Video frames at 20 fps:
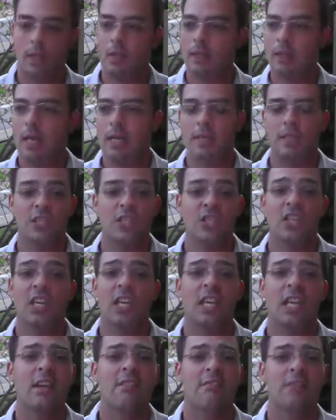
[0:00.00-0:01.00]
That's just a
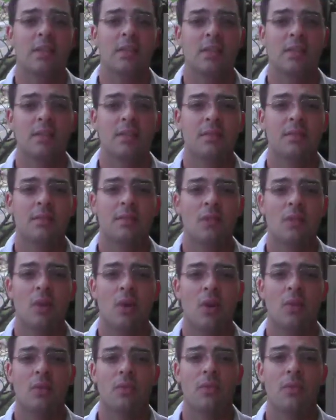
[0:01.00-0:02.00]
given.
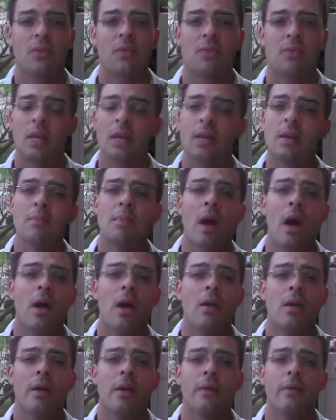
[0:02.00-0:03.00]
Think
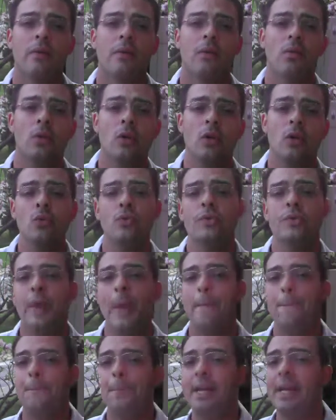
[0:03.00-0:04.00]
about when you see
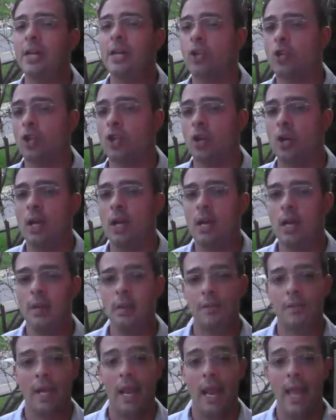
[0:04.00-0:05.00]
a picture
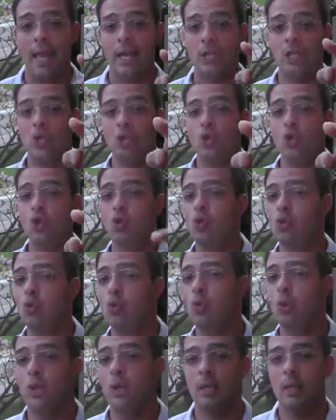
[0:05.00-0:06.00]
that has
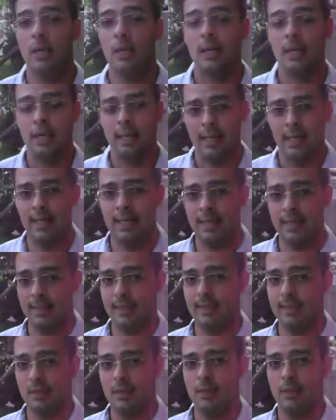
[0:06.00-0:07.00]
you in it,
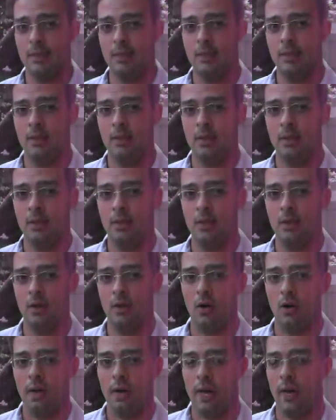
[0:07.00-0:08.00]

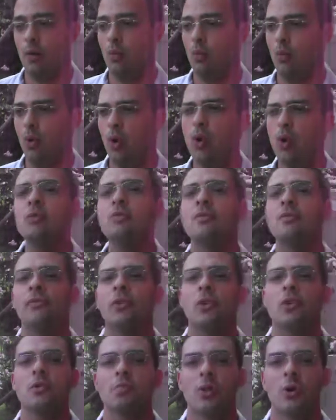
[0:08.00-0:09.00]
okay? Who's the
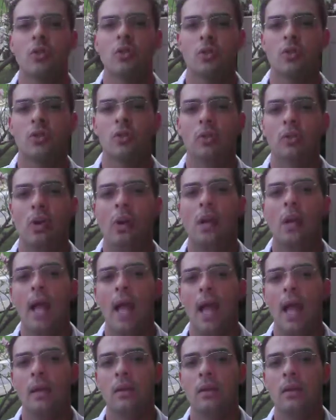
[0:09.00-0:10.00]
first person you look at?